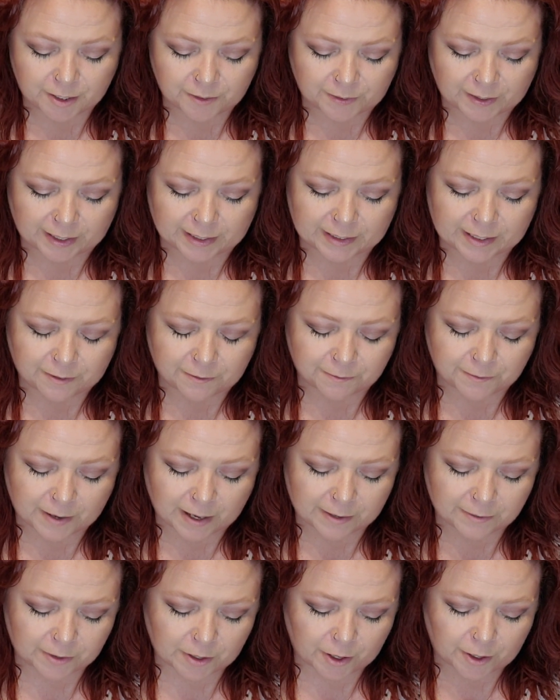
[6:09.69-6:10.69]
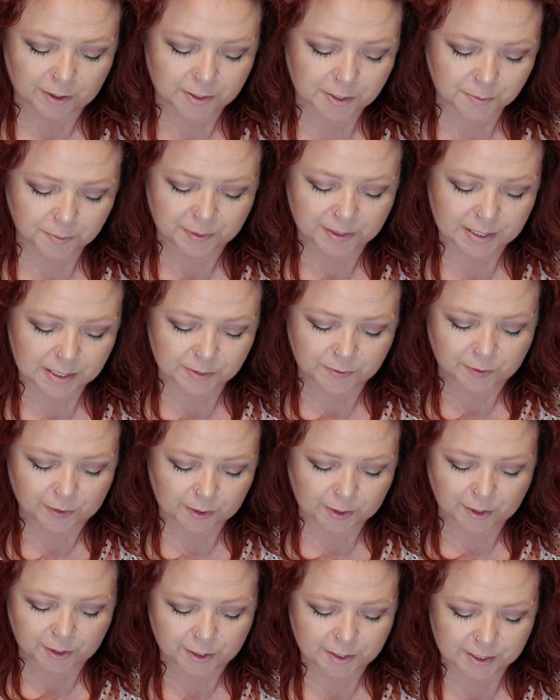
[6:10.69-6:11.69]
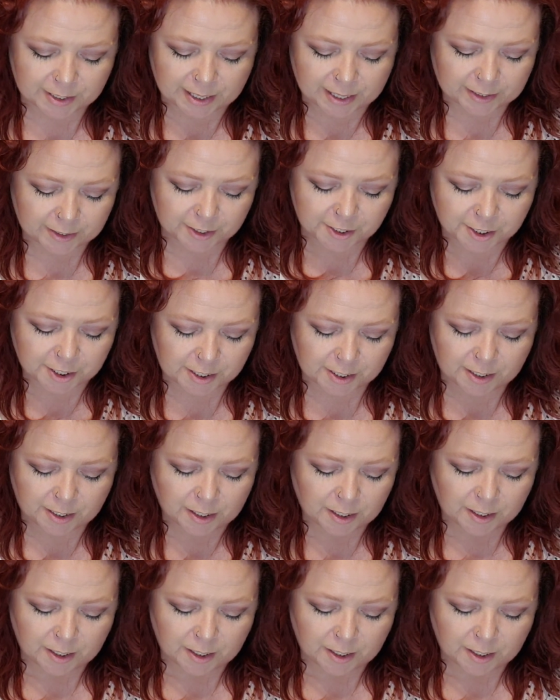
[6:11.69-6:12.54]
If I can have 5 cards, please, for the current energy